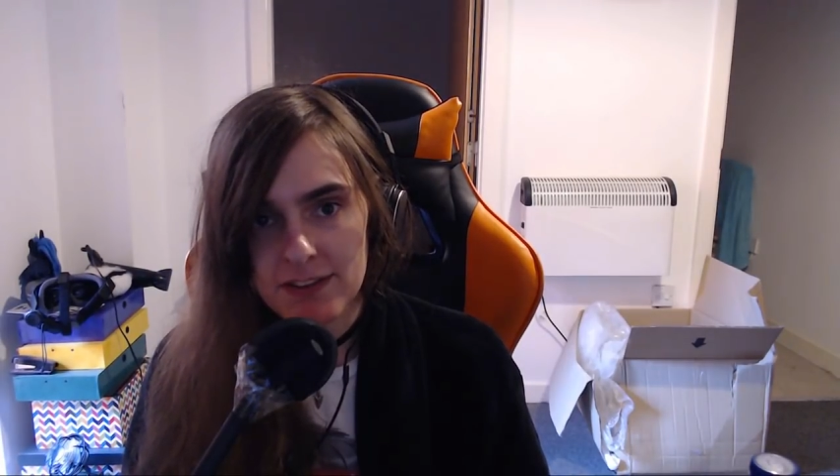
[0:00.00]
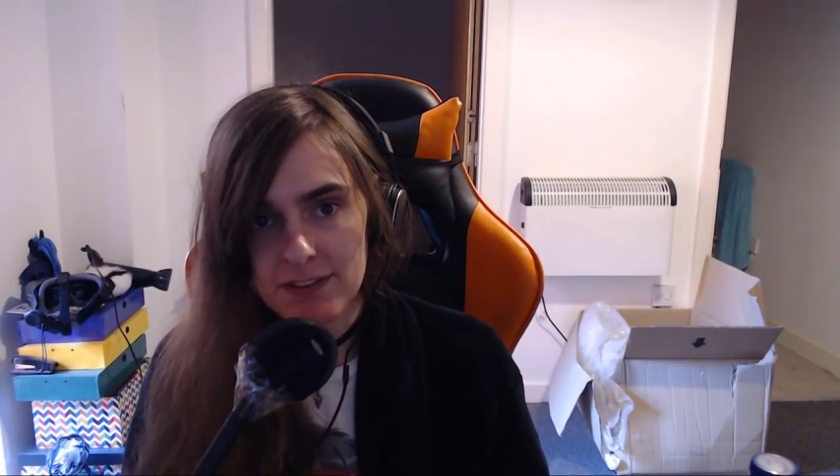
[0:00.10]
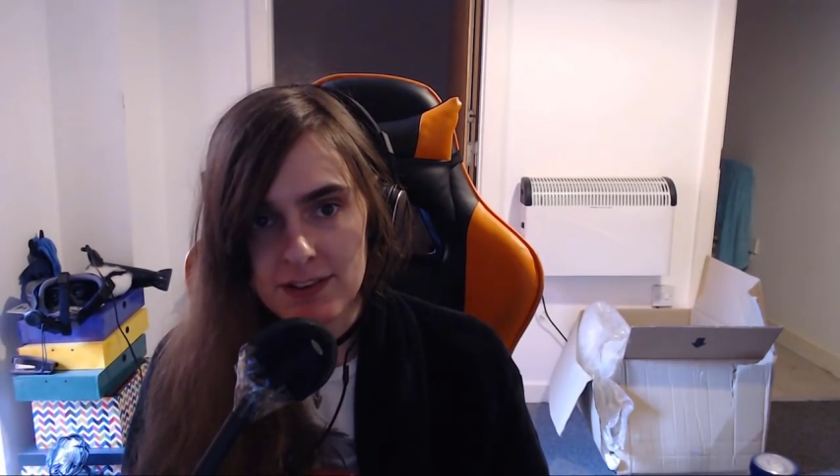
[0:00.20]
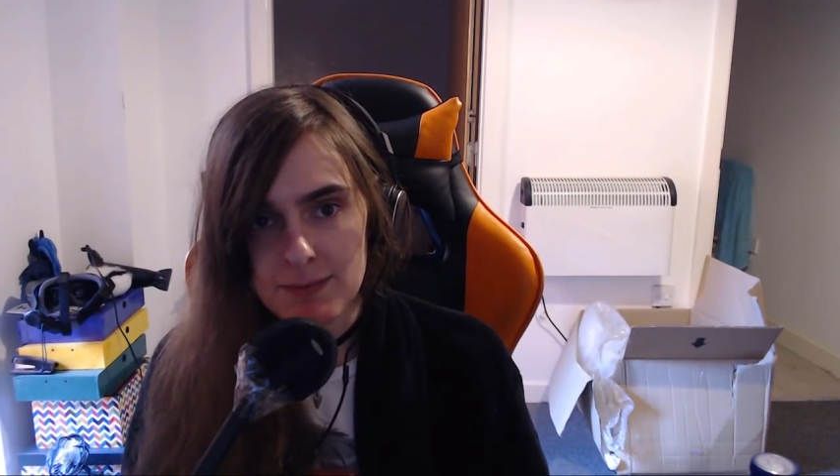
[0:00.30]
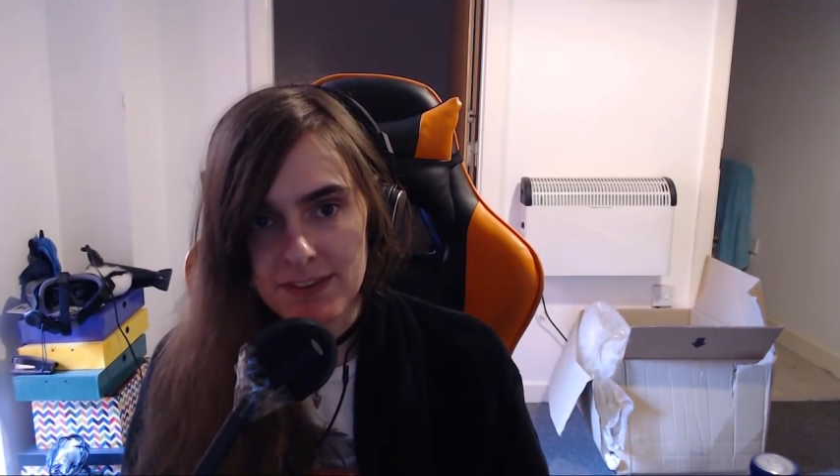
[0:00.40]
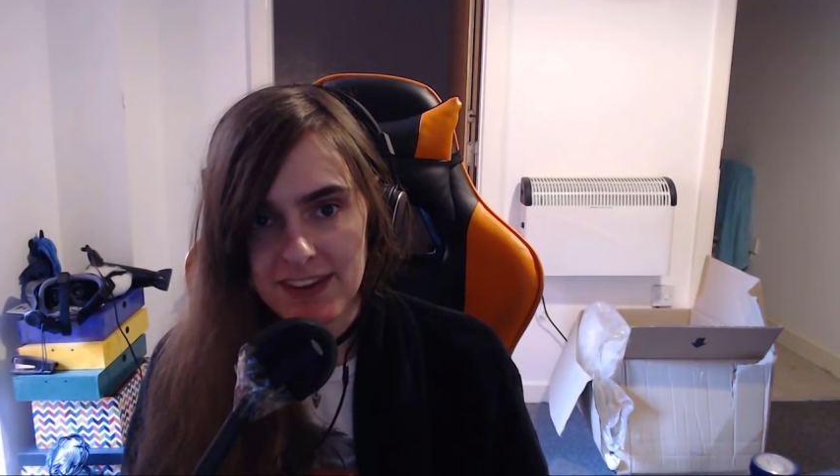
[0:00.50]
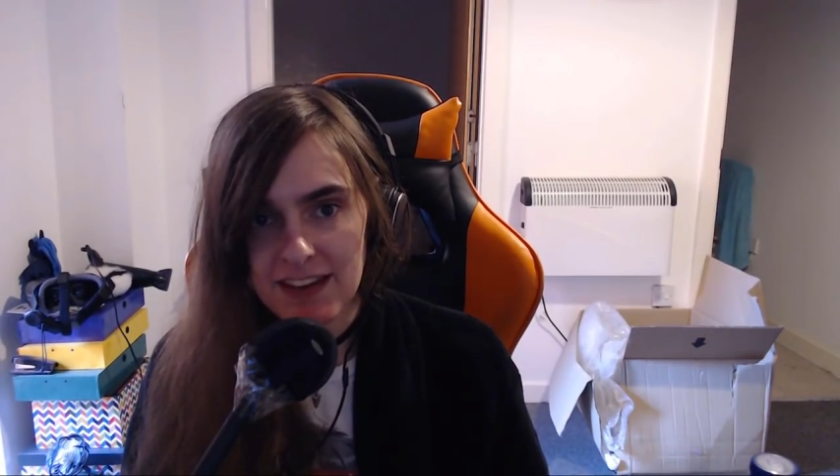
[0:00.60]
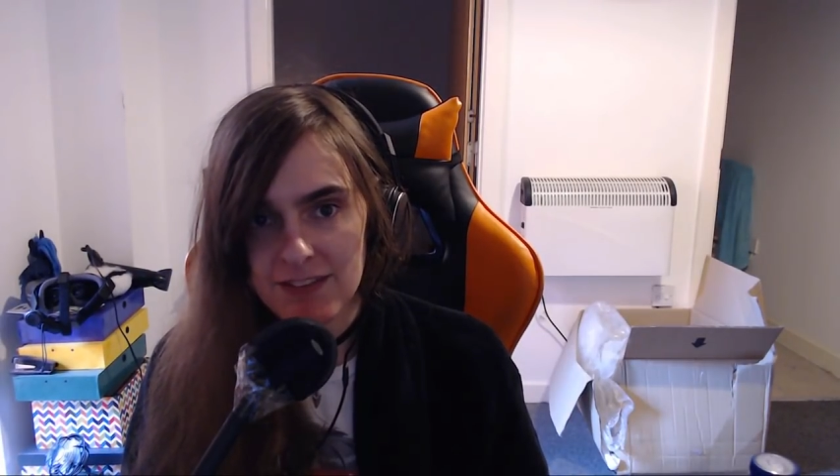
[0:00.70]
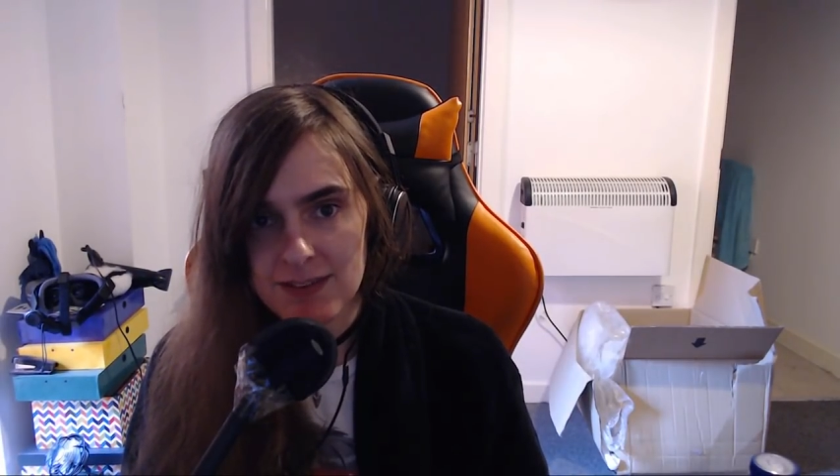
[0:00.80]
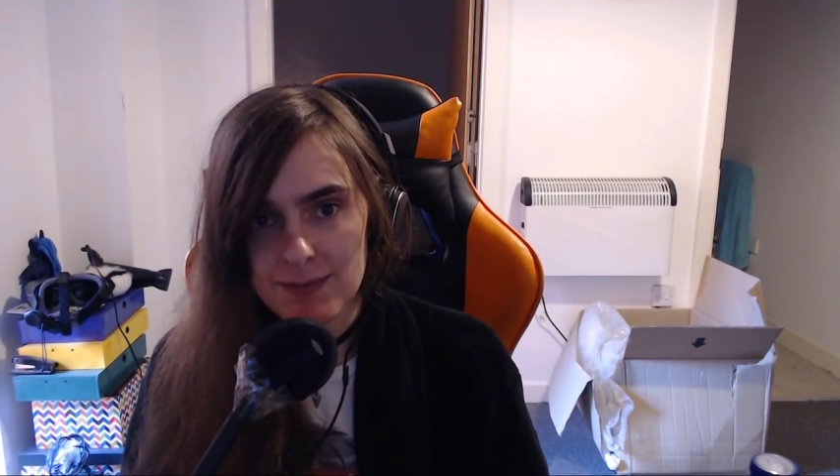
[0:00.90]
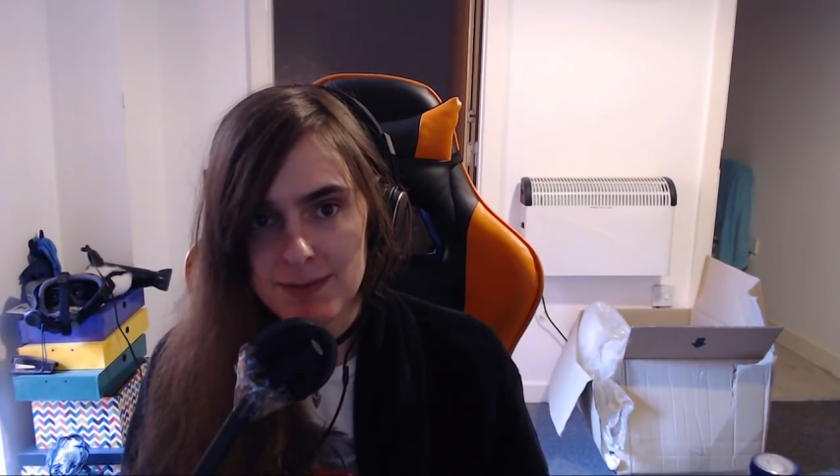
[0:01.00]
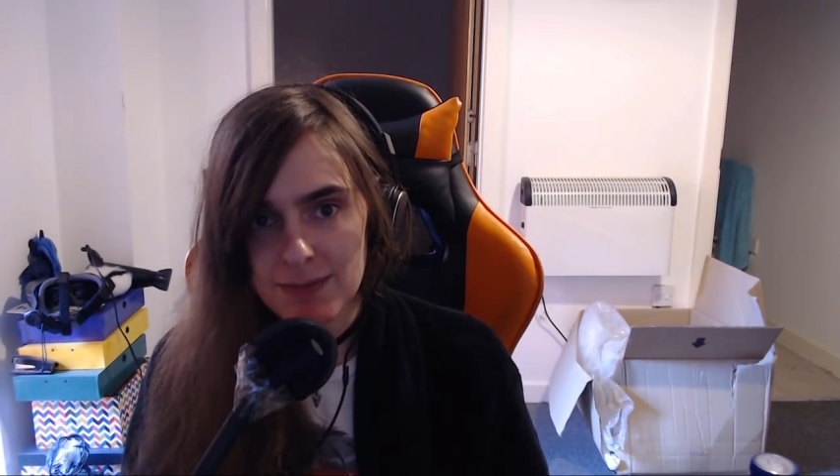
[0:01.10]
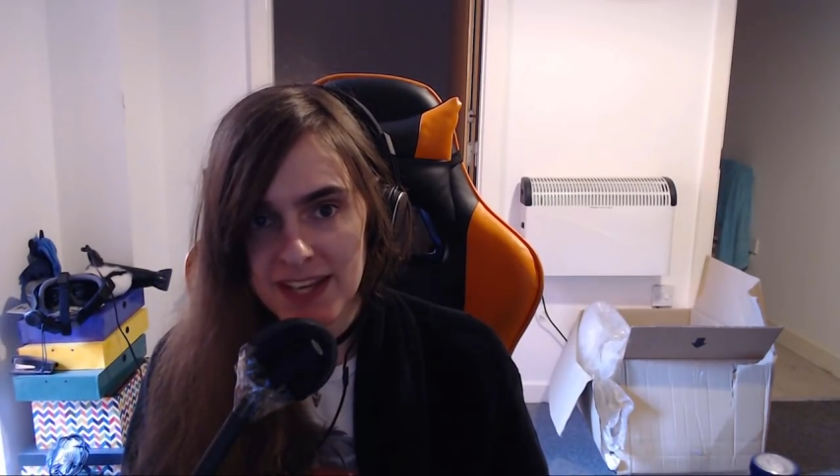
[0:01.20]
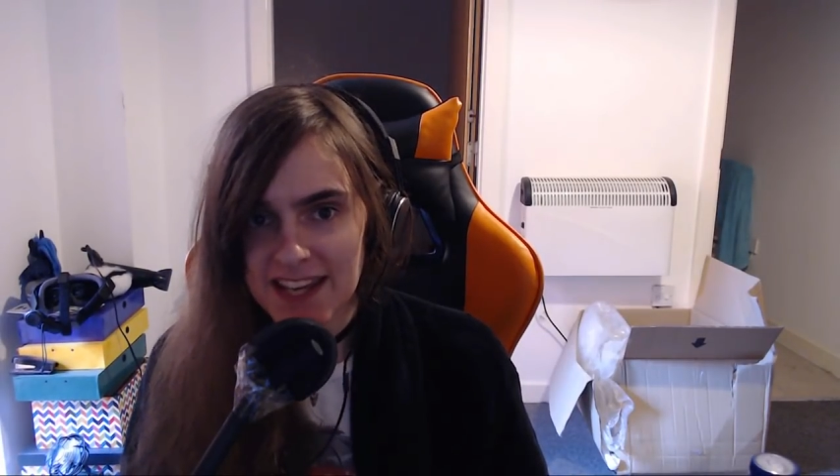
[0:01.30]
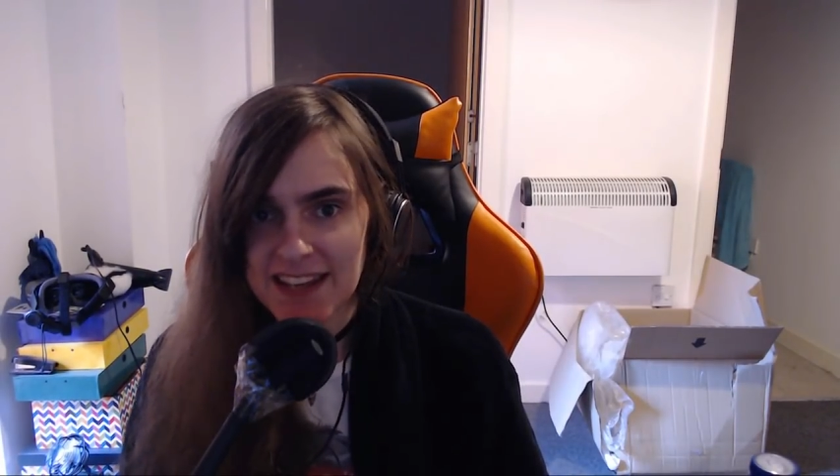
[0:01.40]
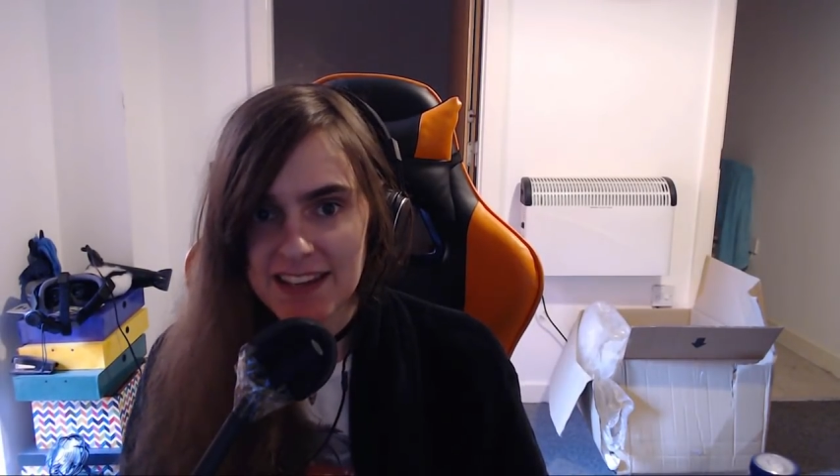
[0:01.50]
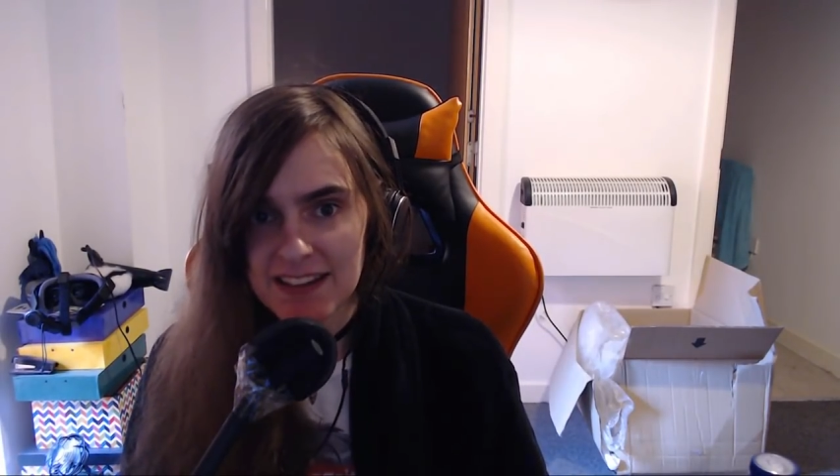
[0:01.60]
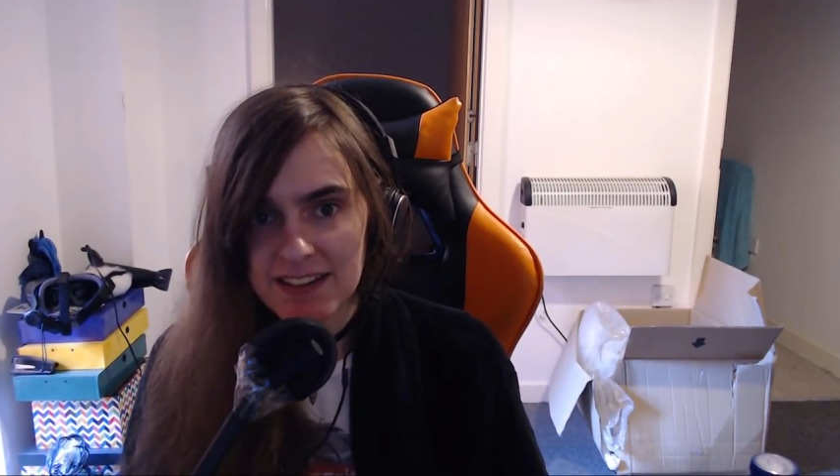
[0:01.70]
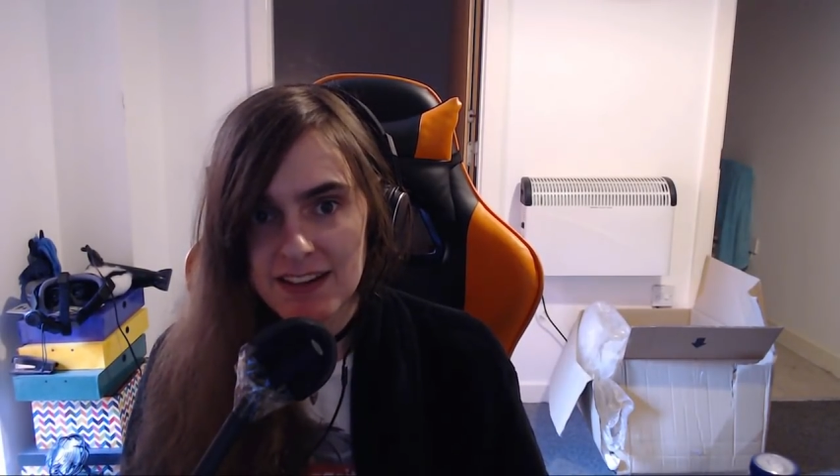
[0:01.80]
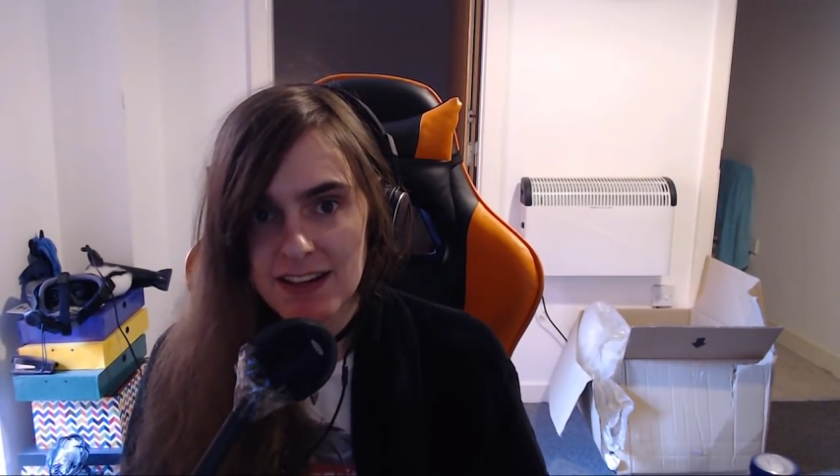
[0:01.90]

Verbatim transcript: streamers haven't been playing it.